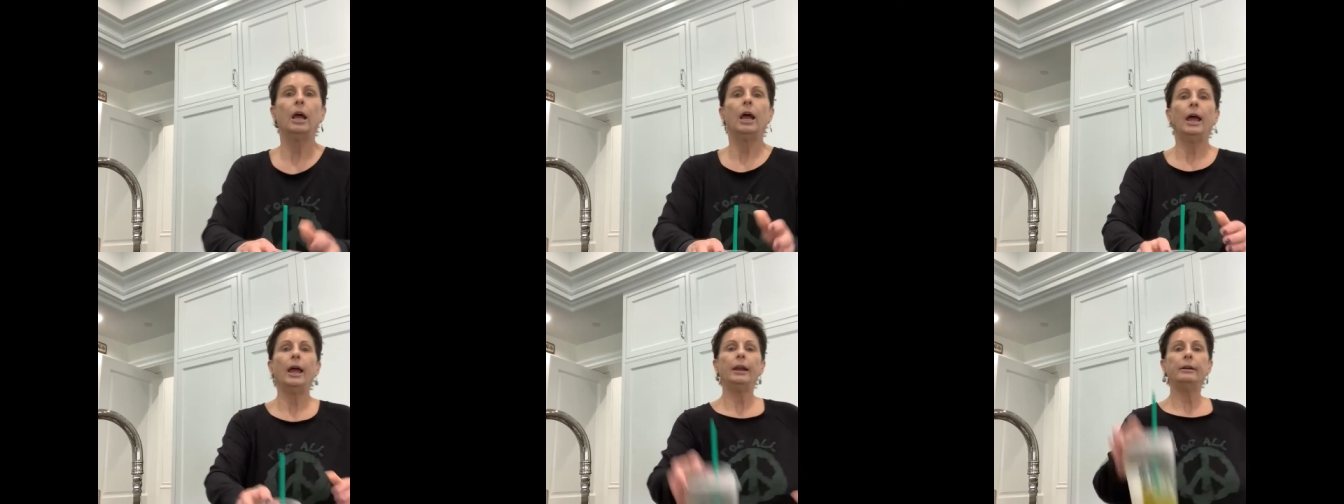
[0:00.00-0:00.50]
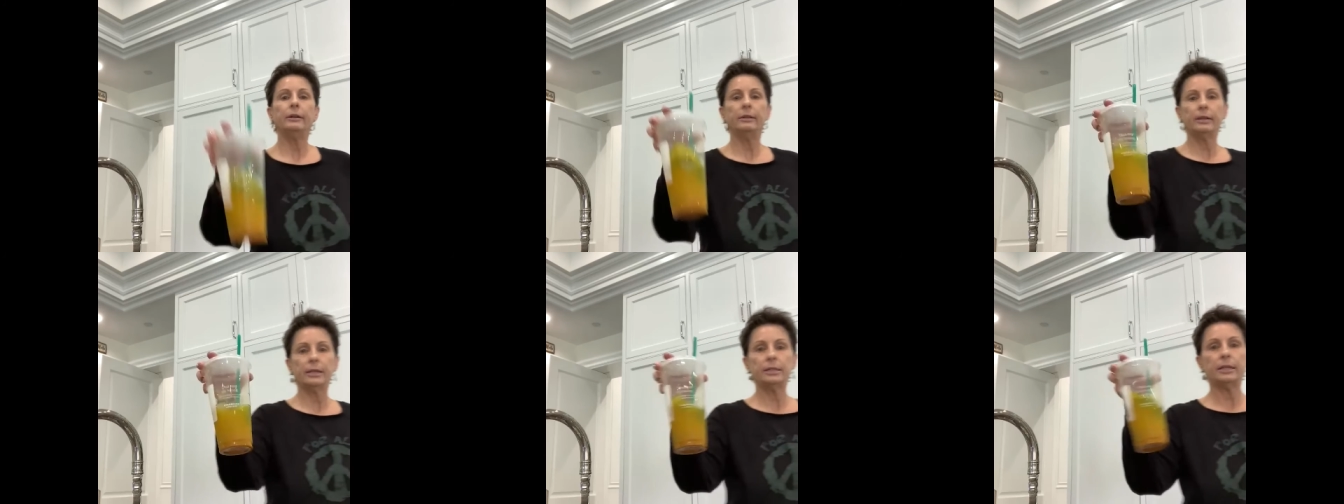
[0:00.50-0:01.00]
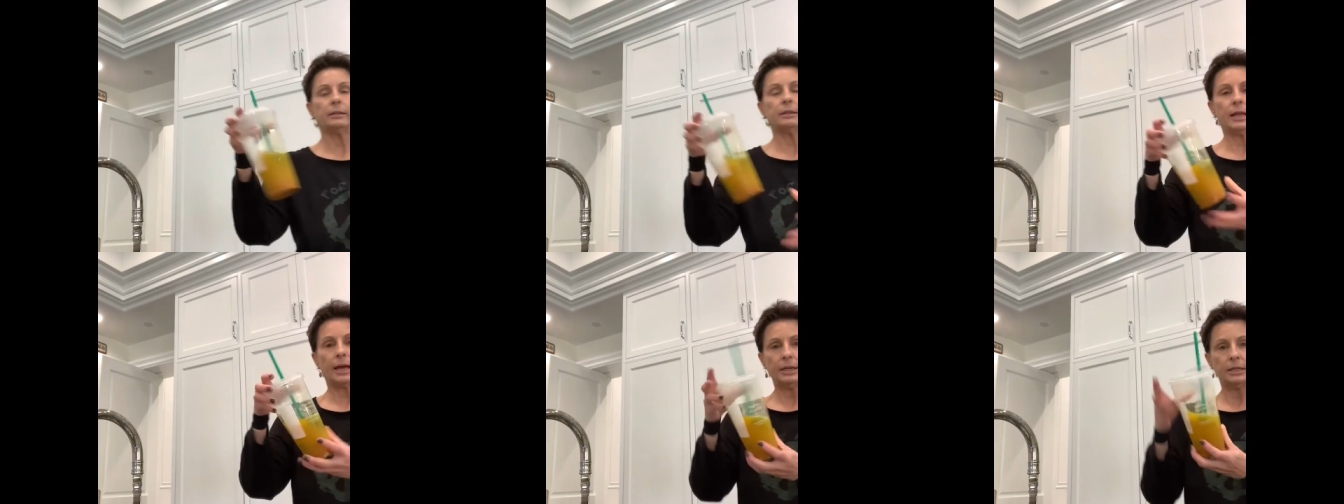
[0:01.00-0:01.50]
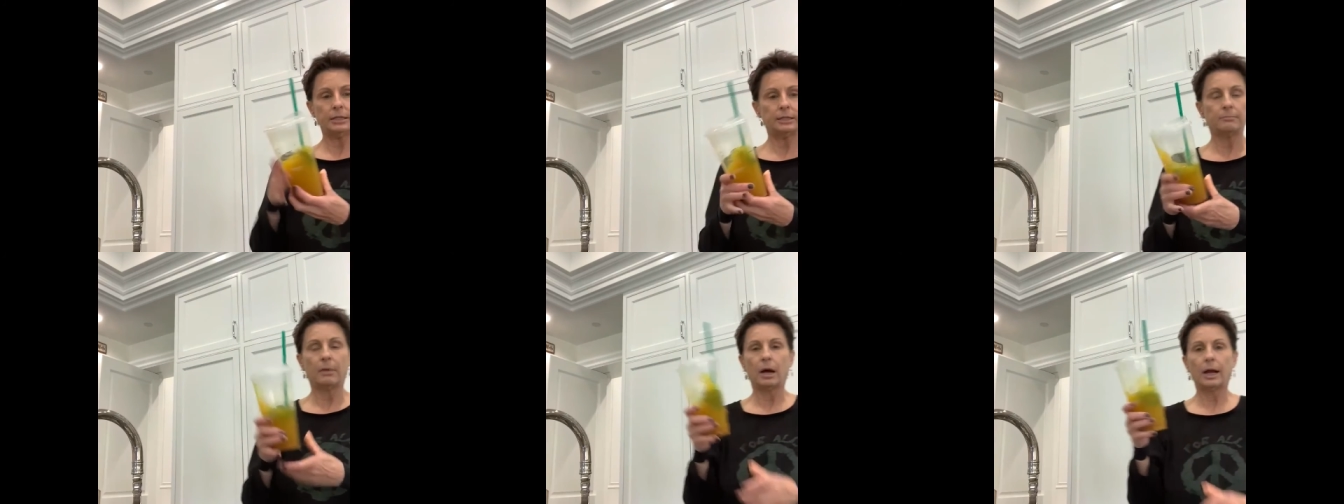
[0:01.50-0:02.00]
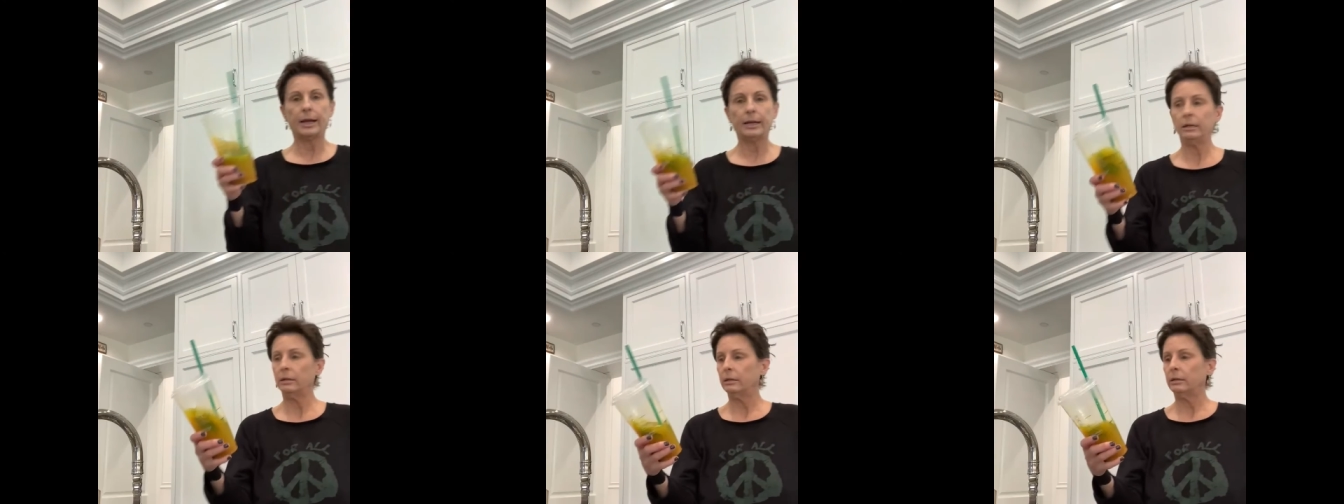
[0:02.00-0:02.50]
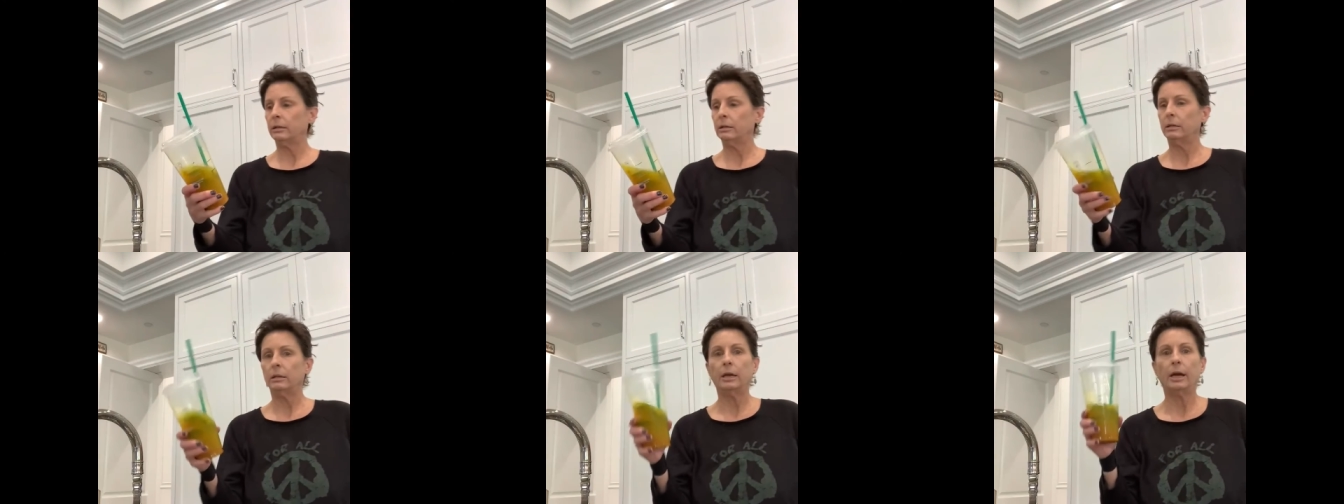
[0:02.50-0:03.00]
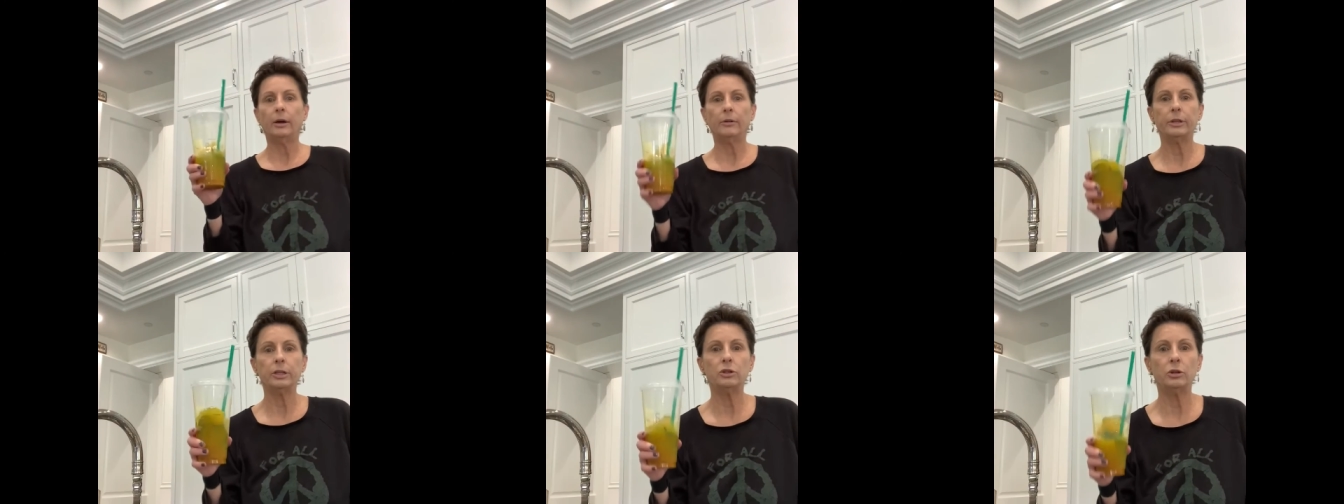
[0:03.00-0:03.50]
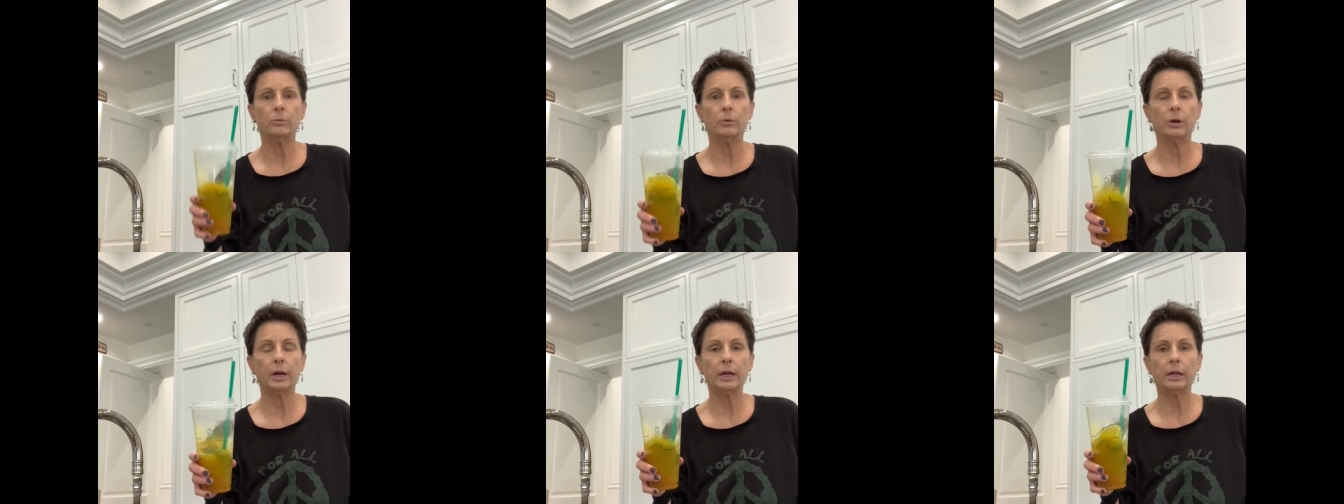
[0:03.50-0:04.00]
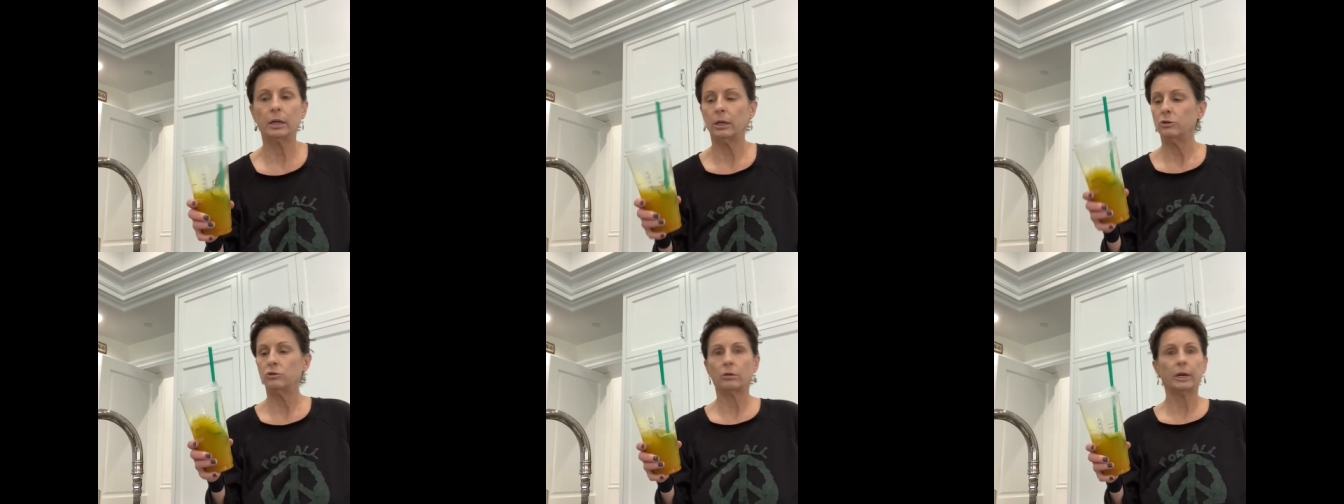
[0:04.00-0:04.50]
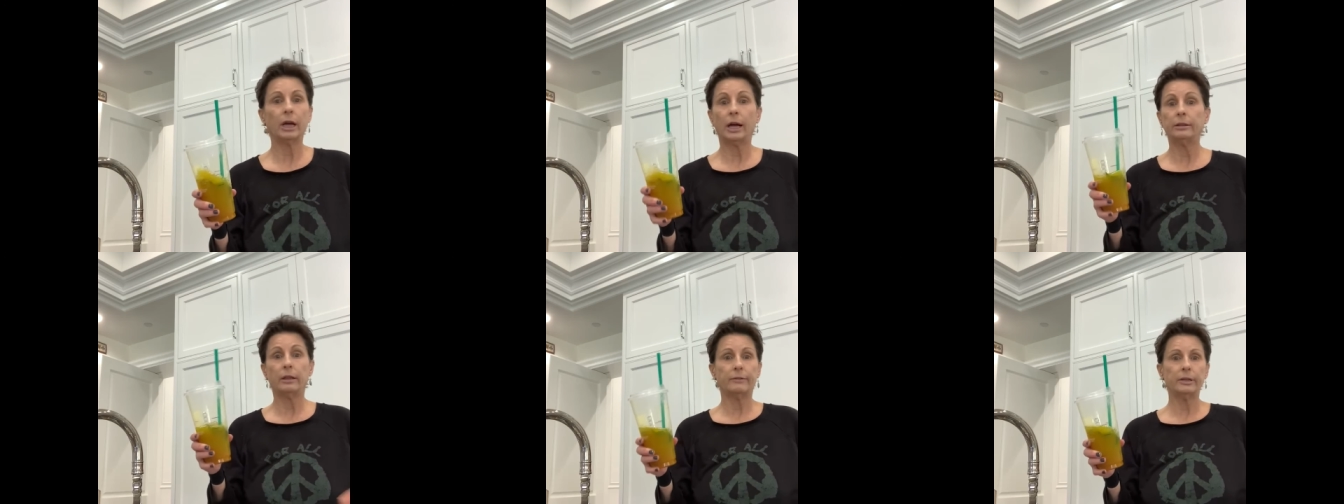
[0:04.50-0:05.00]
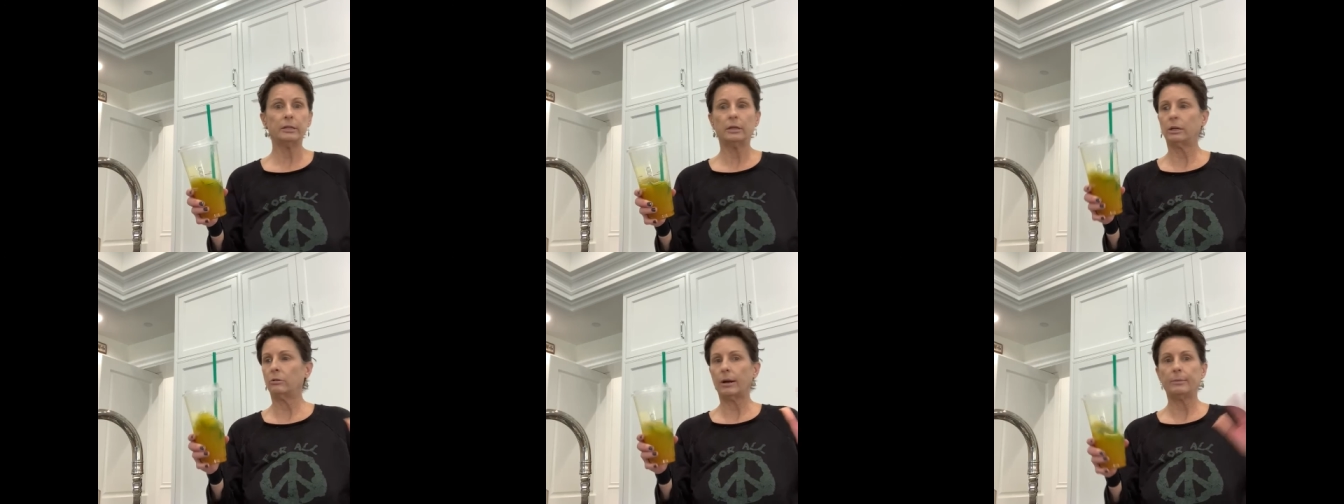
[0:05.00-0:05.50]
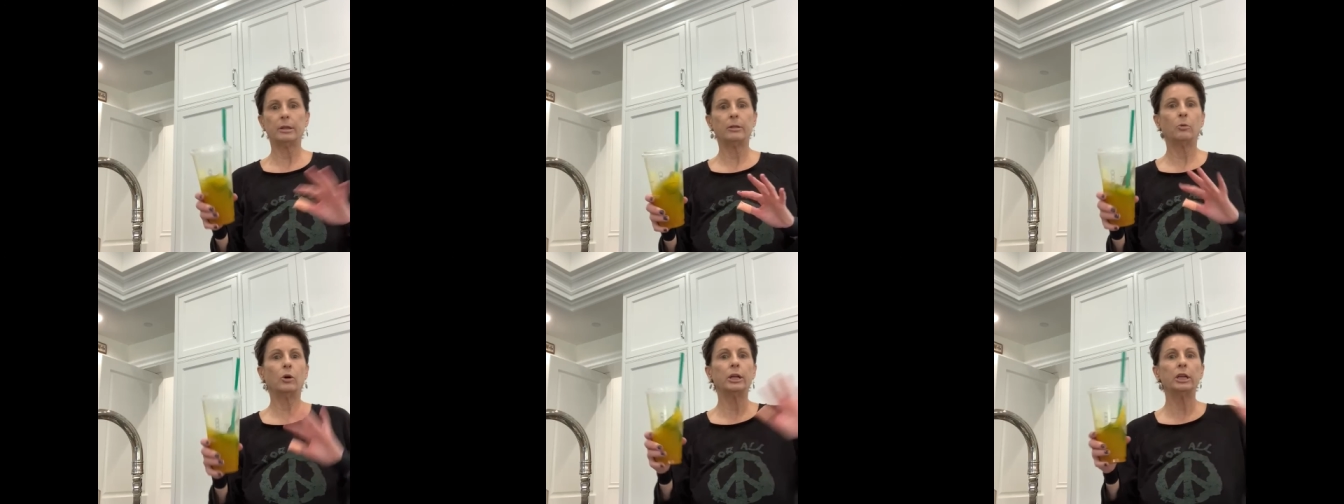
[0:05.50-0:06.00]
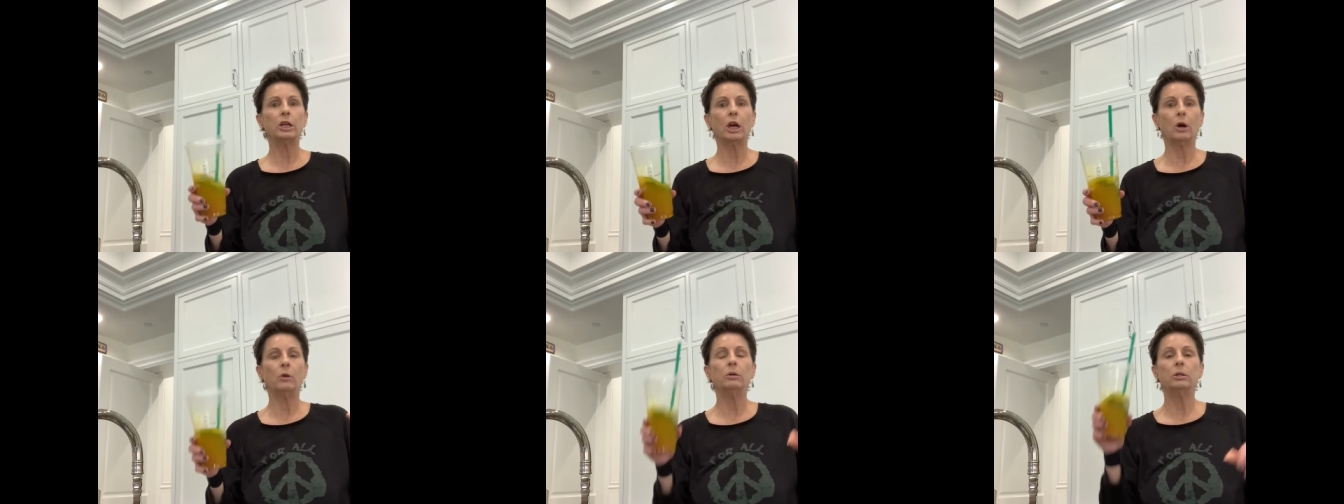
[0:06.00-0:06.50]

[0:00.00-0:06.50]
And that's it. That is my healthy turmeric drink. I love it. Grab it in the morning, go.